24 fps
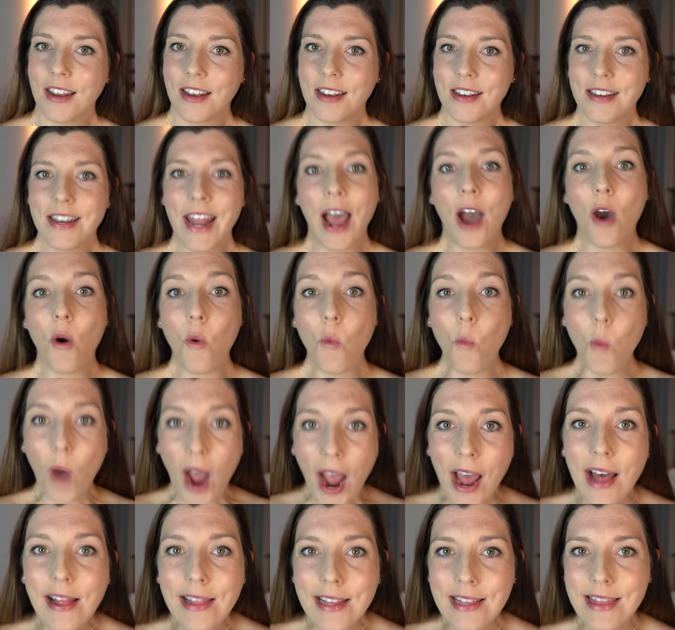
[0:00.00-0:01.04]
Now,
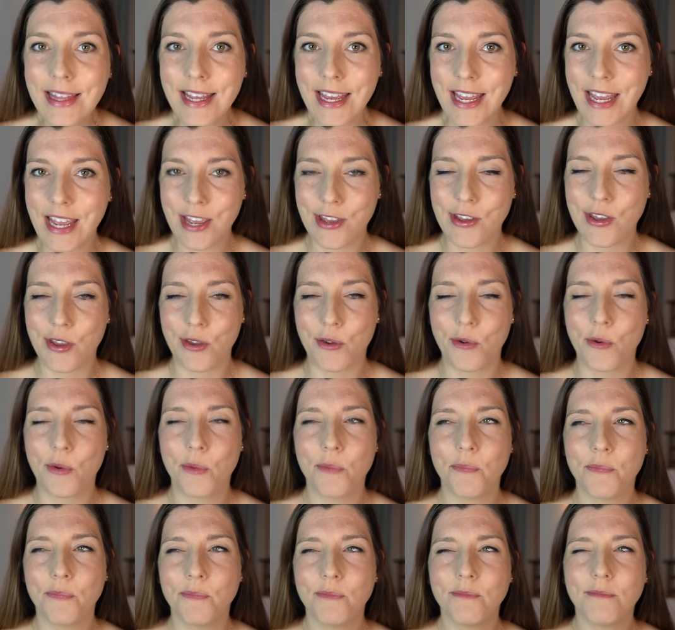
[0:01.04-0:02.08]
while in the EU,
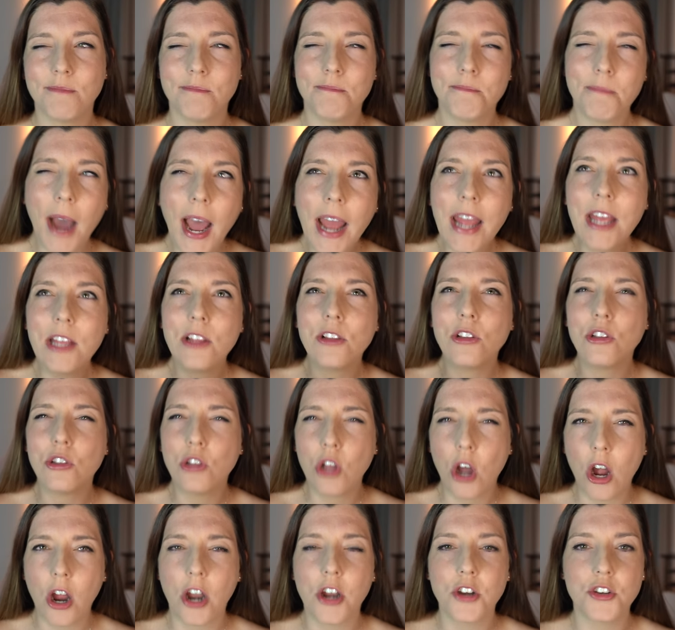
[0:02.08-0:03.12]
by and
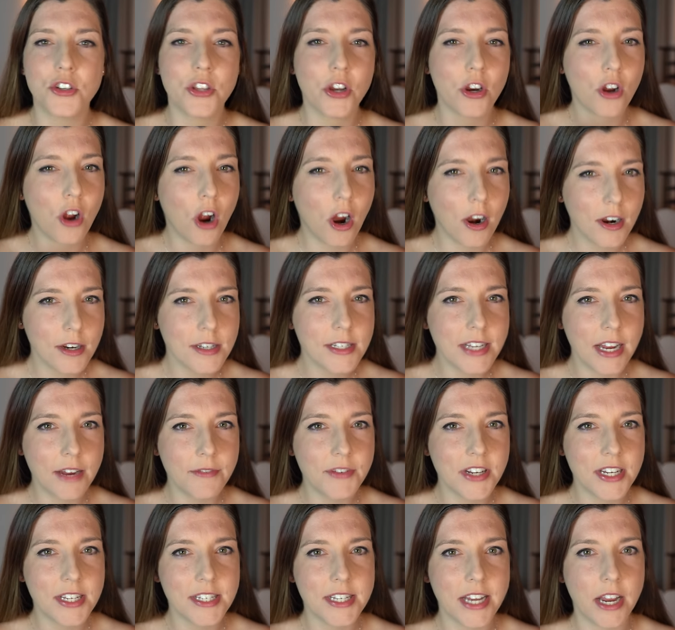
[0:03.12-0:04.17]
large, their car
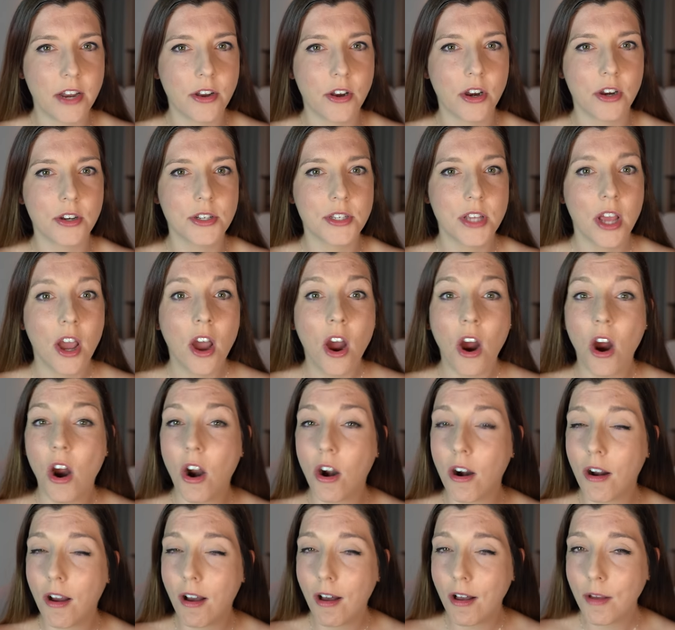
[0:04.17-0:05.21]
safety standards
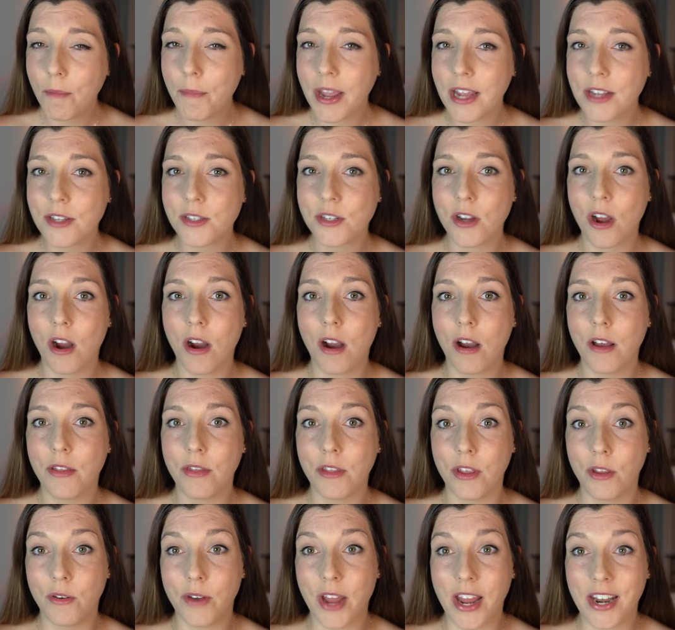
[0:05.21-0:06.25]
are all based on
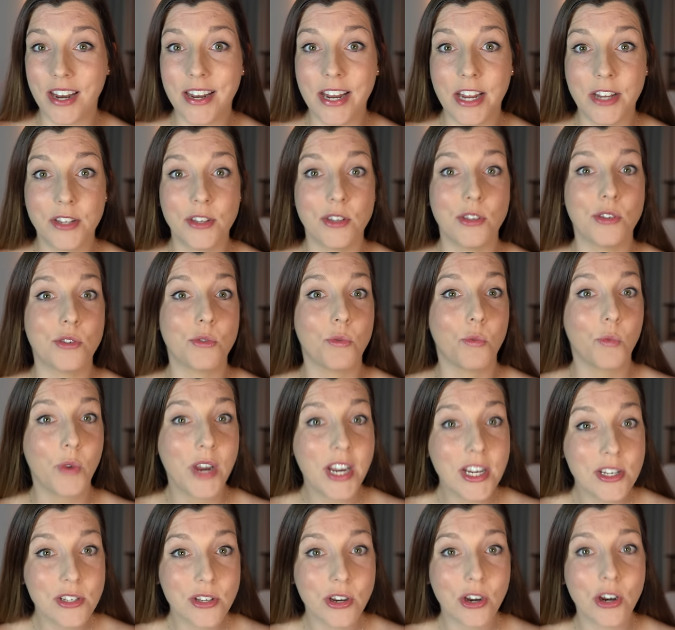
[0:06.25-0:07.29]
the United Nations
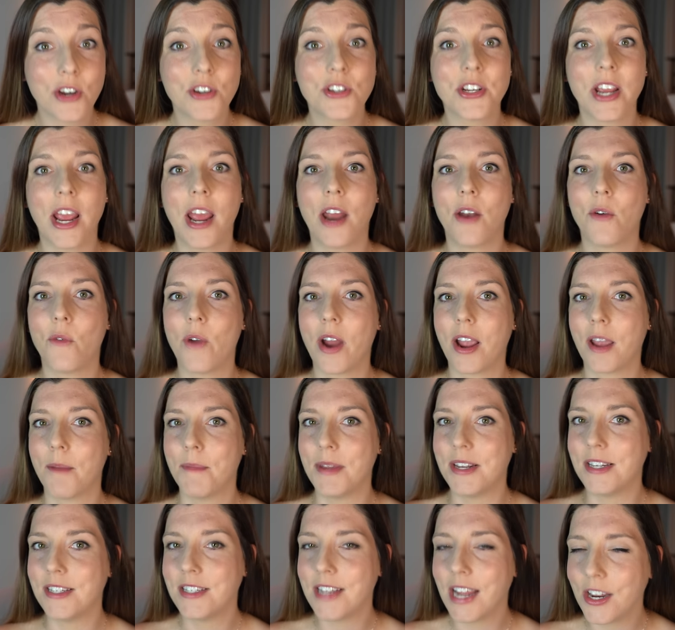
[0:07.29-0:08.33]
research and
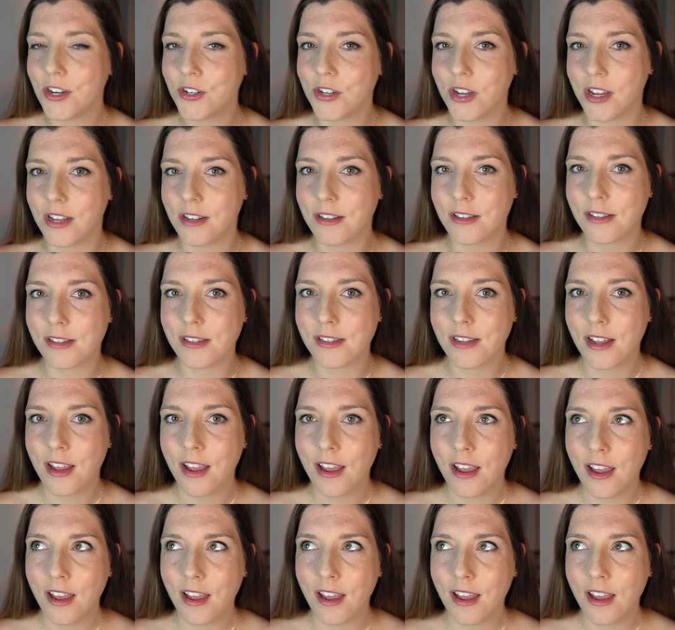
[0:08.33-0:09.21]
recommendations.